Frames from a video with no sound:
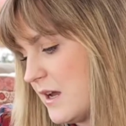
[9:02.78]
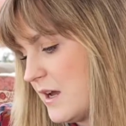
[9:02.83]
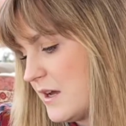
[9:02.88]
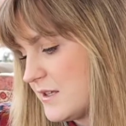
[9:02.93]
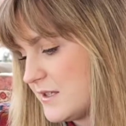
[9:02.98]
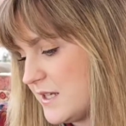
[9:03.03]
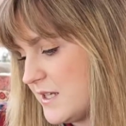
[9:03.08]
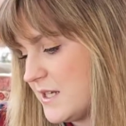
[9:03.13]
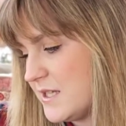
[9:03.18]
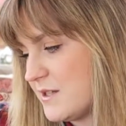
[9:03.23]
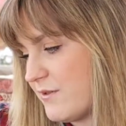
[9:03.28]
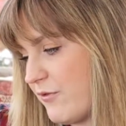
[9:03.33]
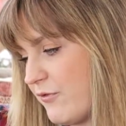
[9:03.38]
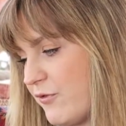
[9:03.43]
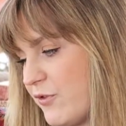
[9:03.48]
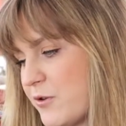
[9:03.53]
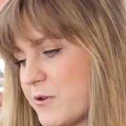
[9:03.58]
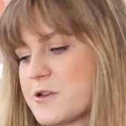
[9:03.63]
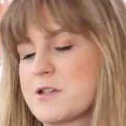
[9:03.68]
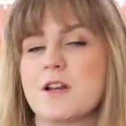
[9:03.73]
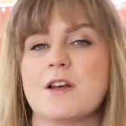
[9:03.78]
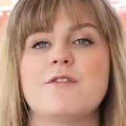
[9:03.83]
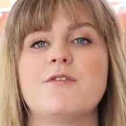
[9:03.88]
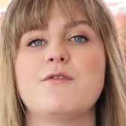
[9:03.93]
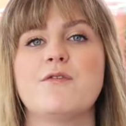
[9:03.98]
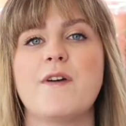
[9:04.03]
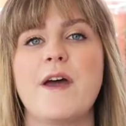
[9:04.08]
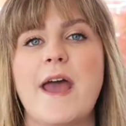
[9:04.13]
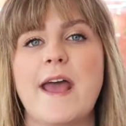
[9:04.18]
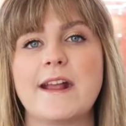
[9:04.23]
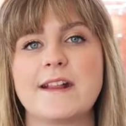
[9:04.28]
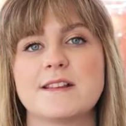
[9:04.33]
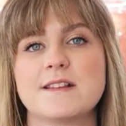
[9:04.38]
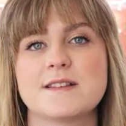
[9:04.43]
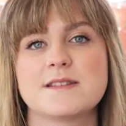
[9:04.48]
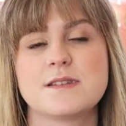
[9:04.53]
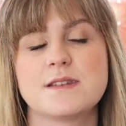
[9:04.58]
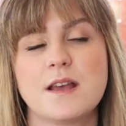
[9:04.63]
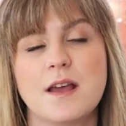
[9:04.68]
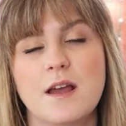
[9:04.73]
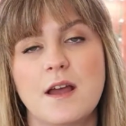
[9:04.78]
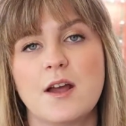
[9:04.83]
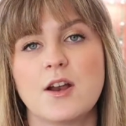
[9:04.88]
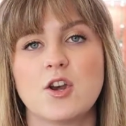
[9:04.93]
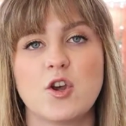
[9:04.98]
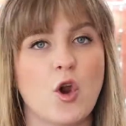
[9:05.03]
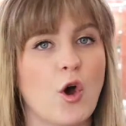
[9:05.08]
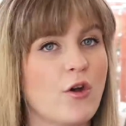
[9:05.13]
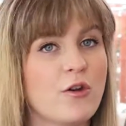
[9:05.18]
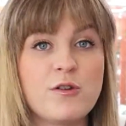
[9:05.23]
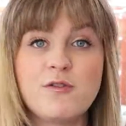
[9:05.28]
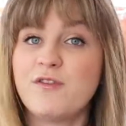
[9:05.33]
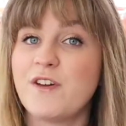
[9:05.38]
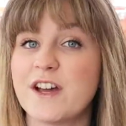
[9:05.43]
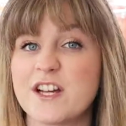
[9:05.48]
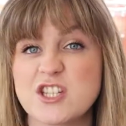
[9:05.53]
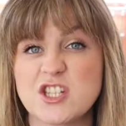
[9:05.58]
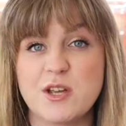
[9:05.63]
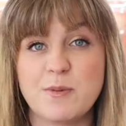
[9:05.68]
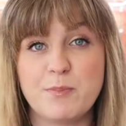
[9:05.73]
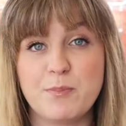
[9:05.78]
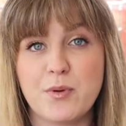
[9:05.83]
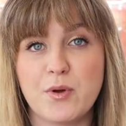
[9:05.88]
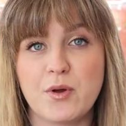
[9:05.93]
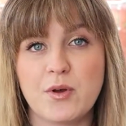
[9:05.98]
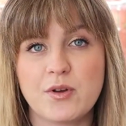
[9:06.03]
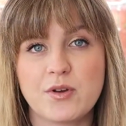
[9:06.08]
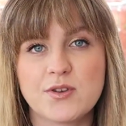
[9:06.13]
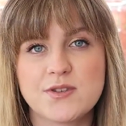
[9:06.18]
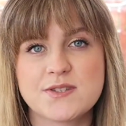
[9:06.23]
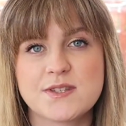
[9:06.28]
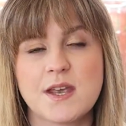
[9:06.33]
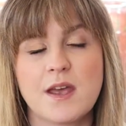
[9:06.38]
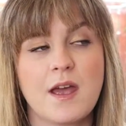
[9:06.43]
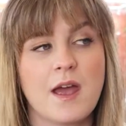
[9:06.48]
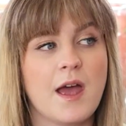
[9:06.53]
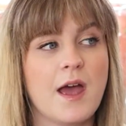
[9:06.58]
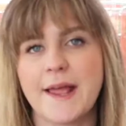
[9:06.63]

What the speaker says: of unfortunate events, non-fiction books.